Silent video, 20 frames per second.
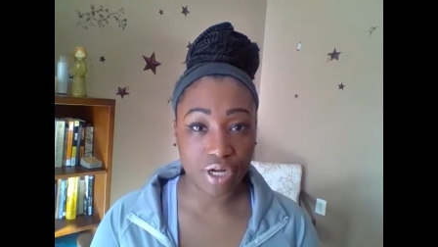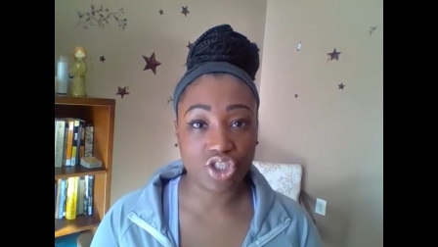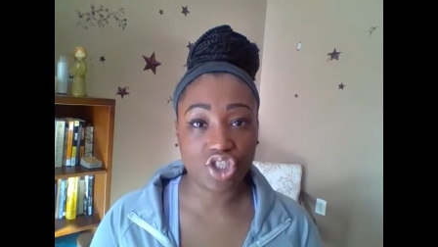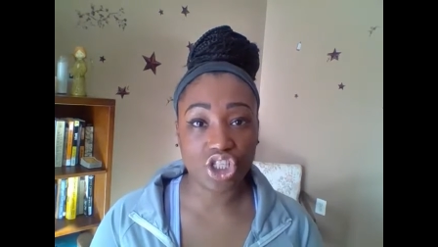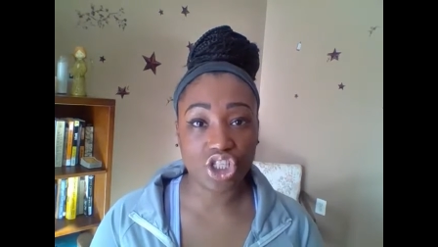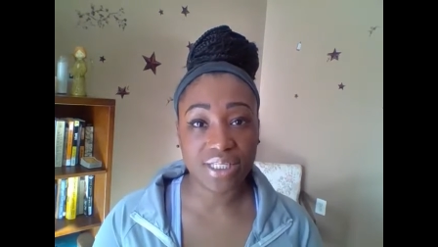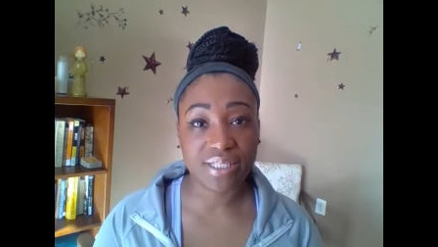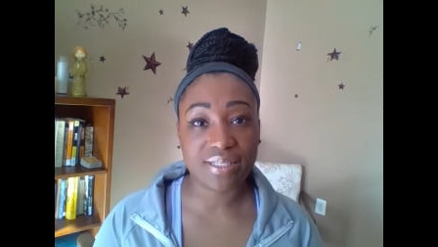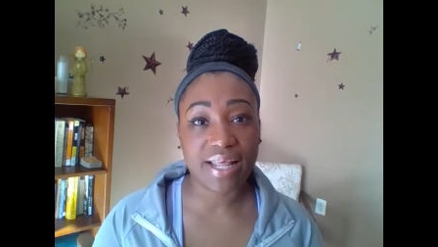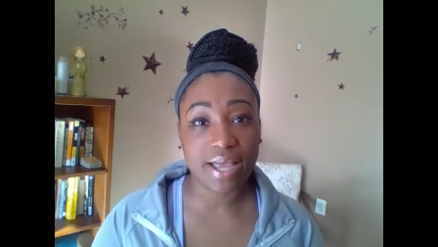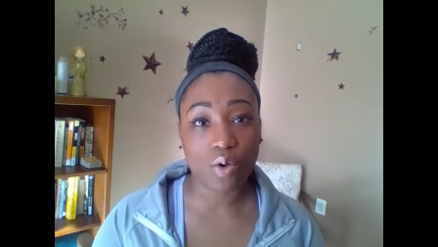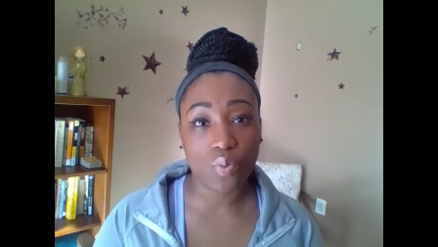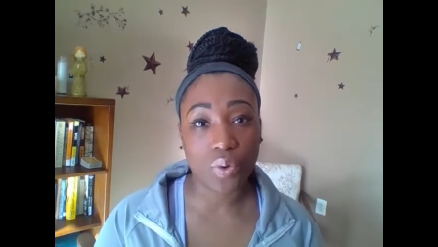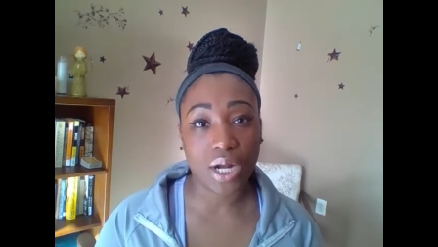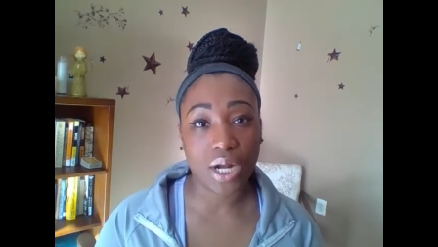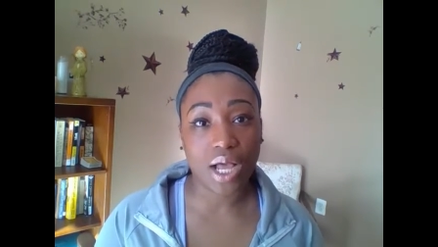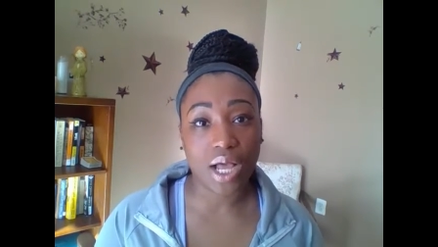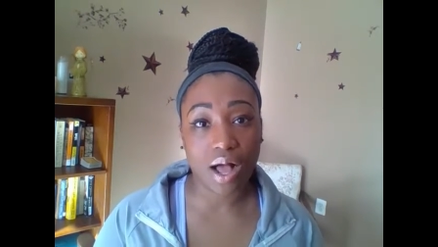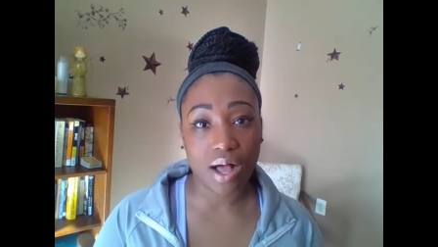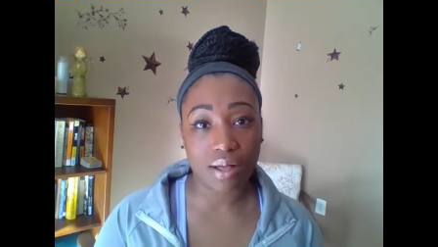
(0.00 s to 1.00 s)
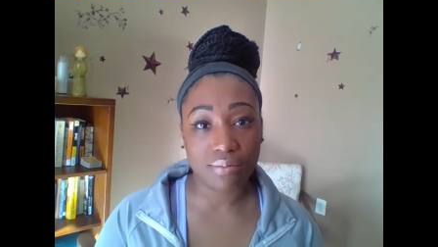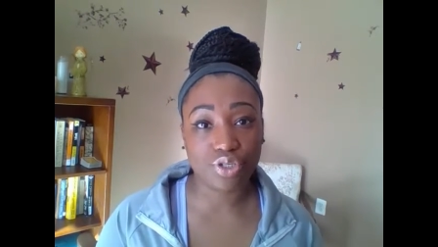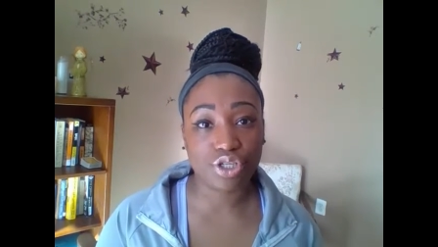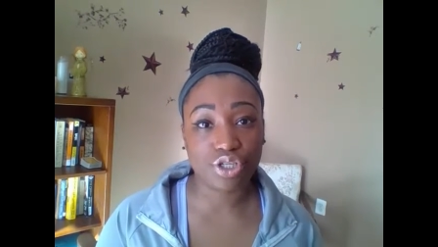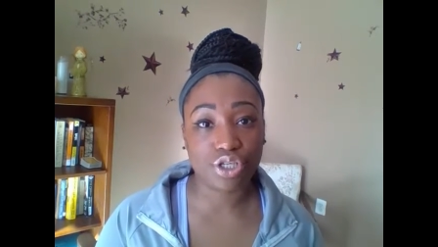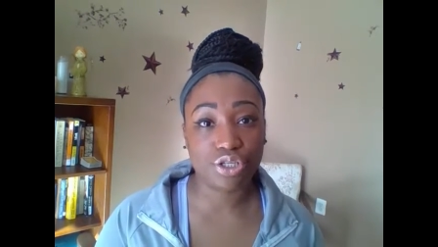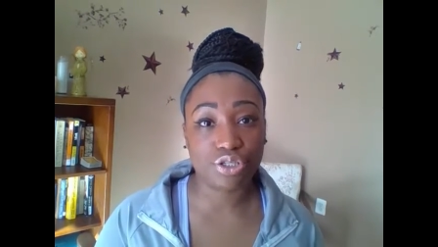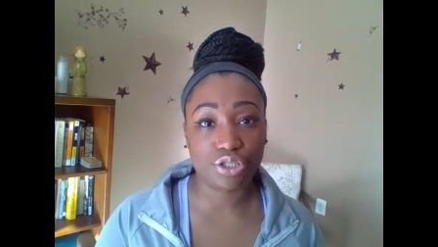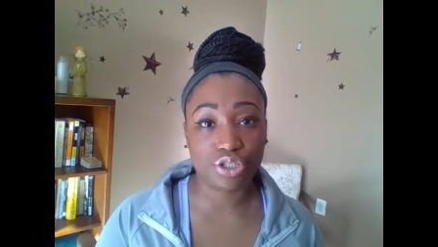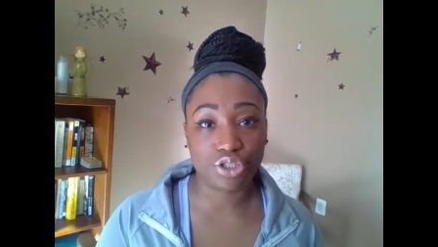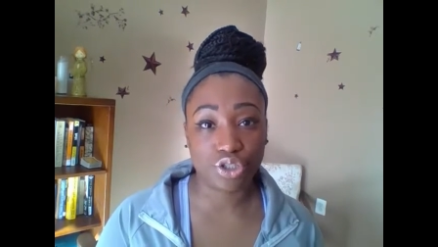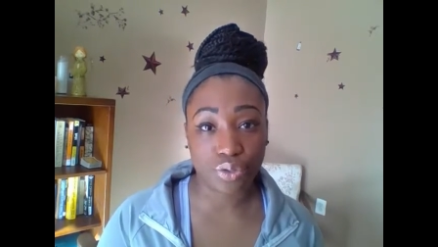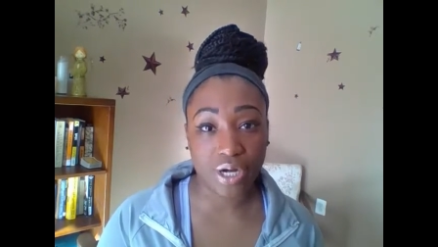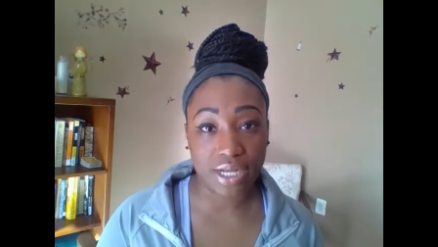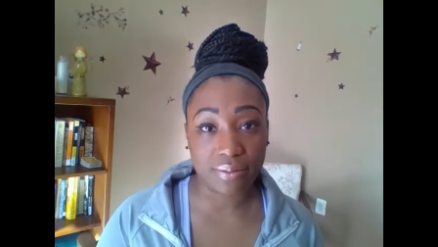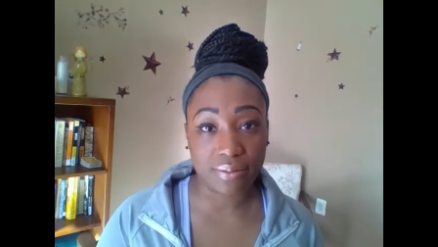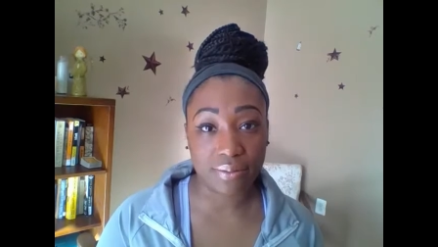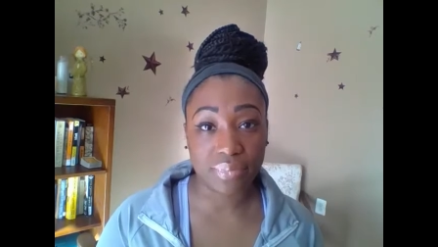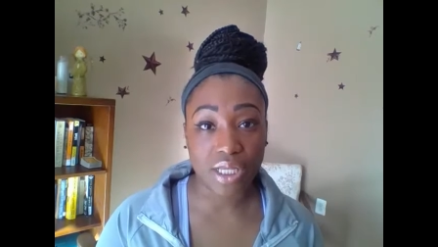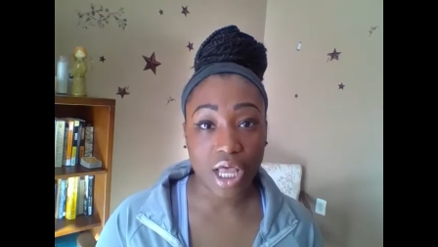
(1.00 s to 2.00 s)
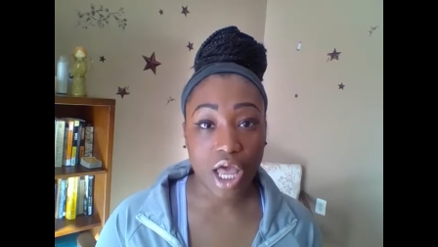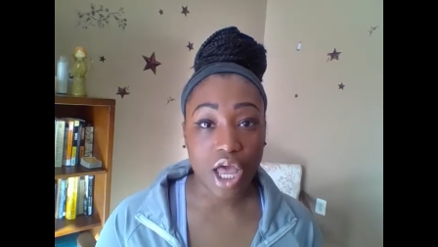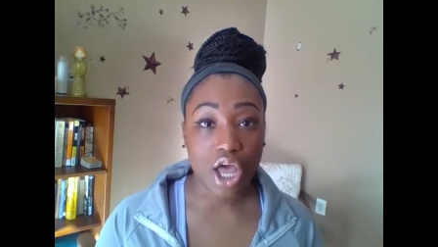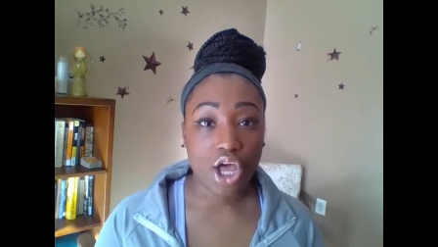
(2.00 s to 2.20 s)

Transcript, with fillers: just like when it comes to your dreams.